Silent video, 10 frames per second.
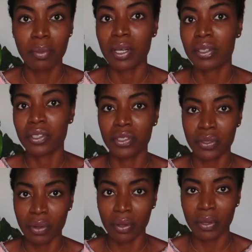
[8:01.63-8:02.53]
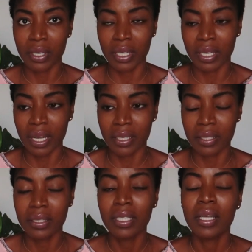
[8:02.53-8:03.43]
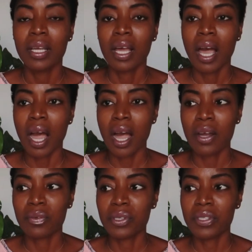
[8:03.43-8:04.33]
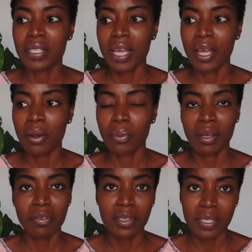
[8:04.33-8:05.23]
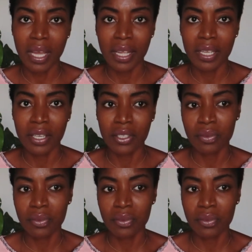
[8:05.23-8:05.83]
well, she's no longer in Ghana, she said when I first got here,